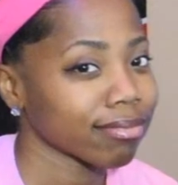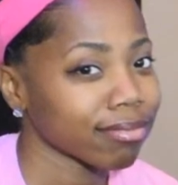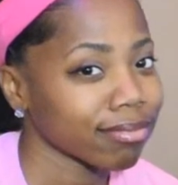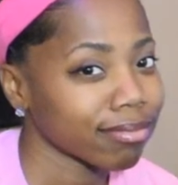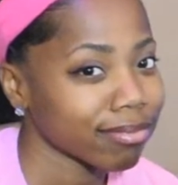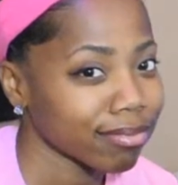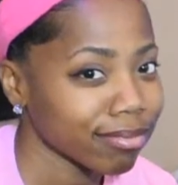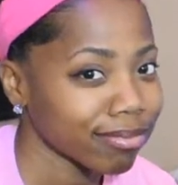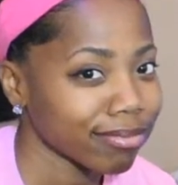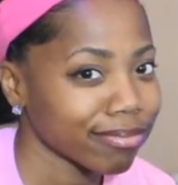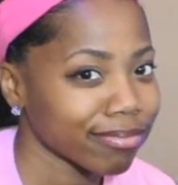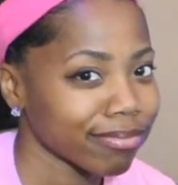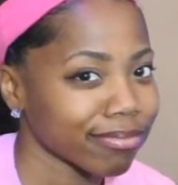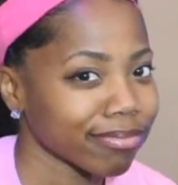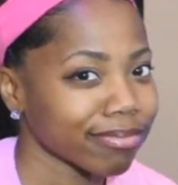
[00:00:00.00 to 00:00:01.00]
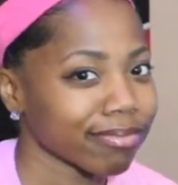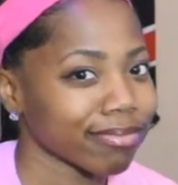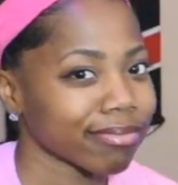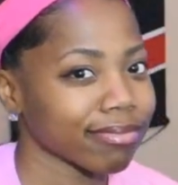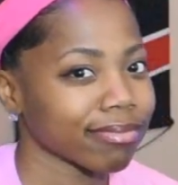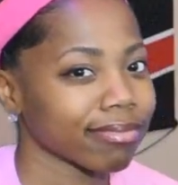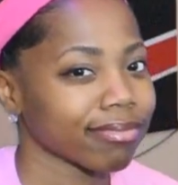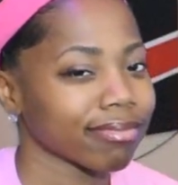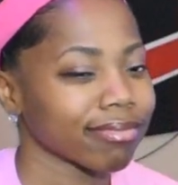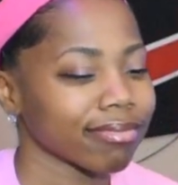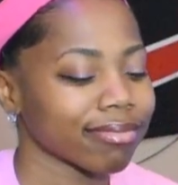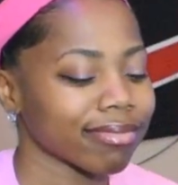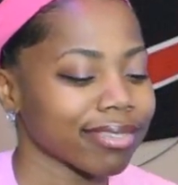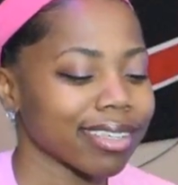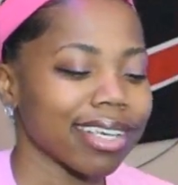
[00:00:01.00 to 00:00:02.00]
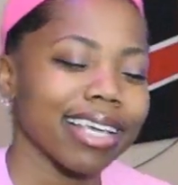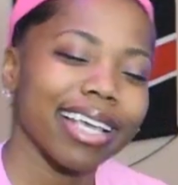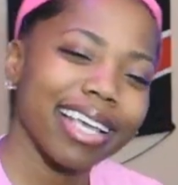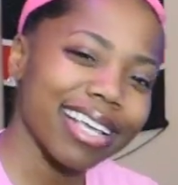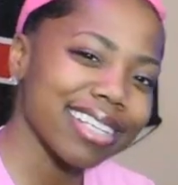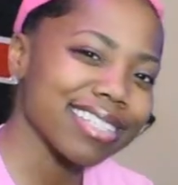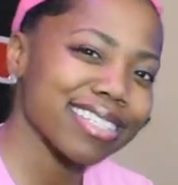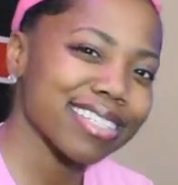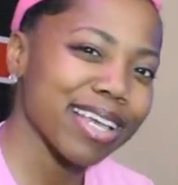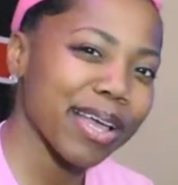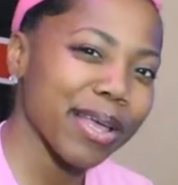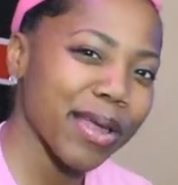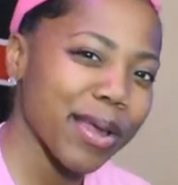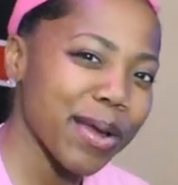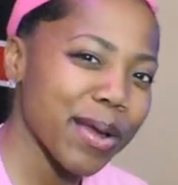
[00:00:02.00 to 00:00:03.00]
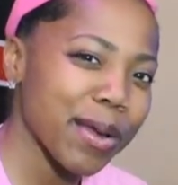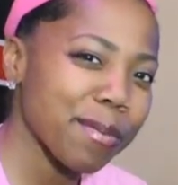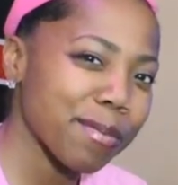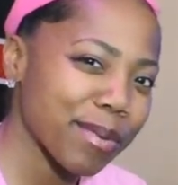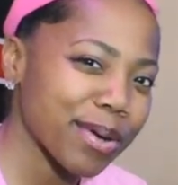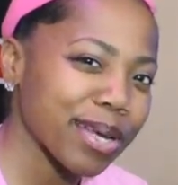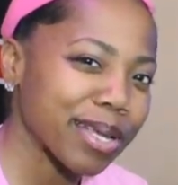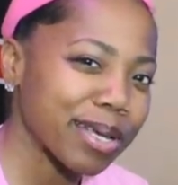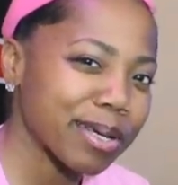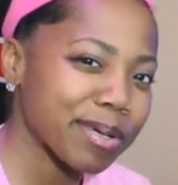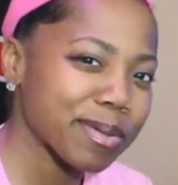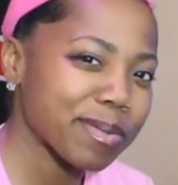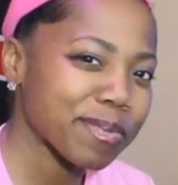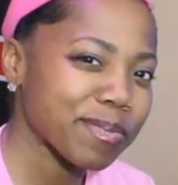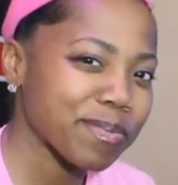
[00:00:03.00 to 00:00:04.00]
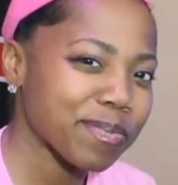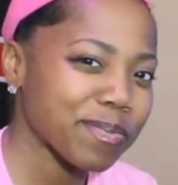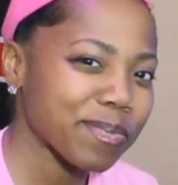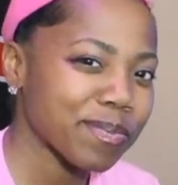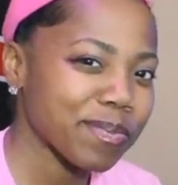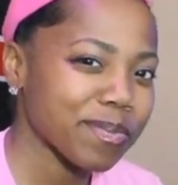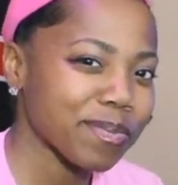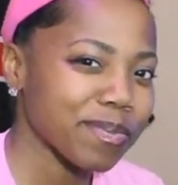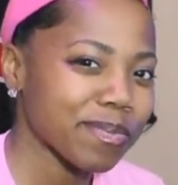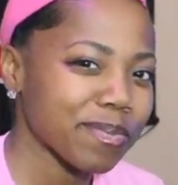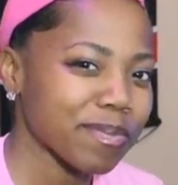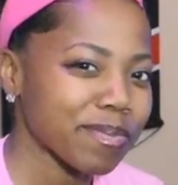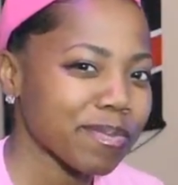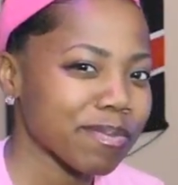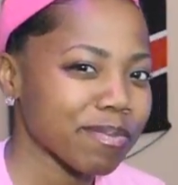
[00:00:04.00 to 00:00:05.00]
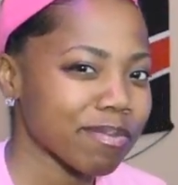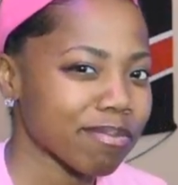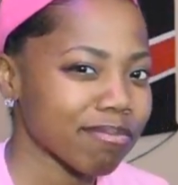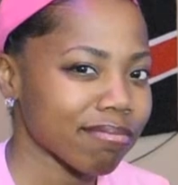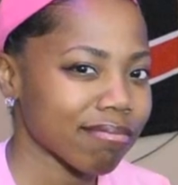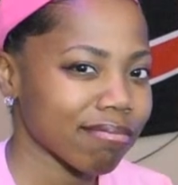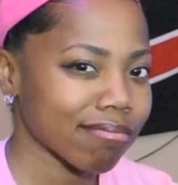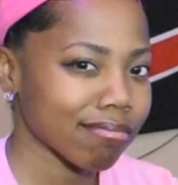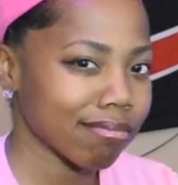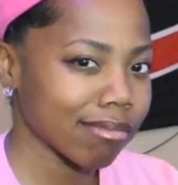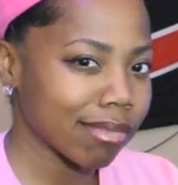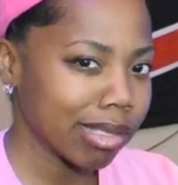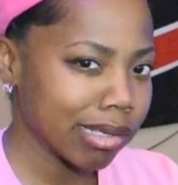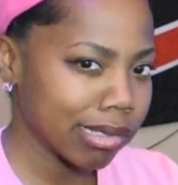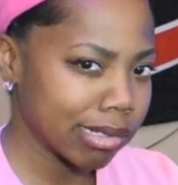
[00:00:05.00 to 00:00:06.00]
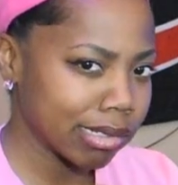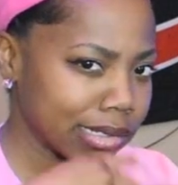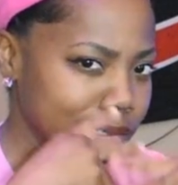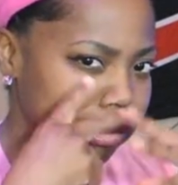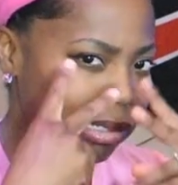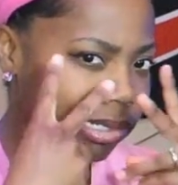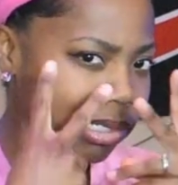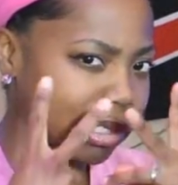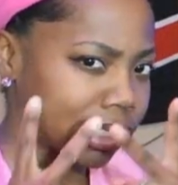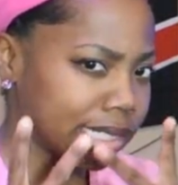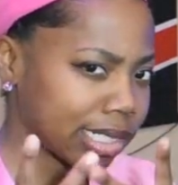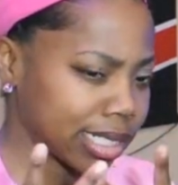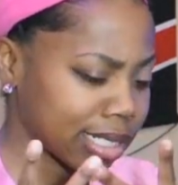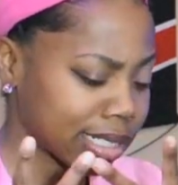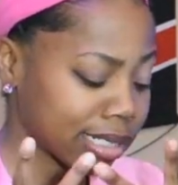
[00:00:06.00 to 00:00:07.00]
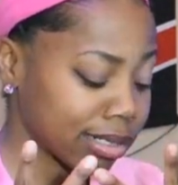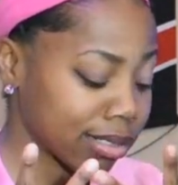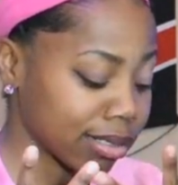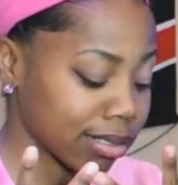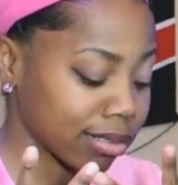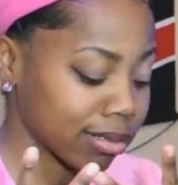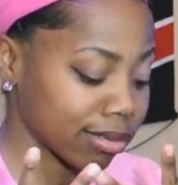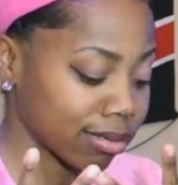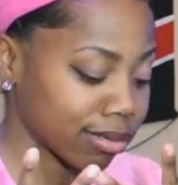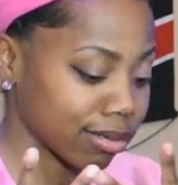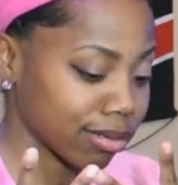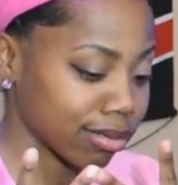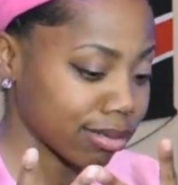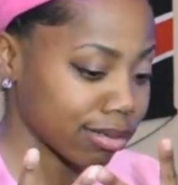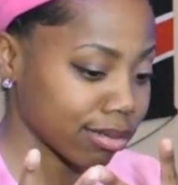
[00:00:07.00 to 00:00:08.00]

This person isn't speaking.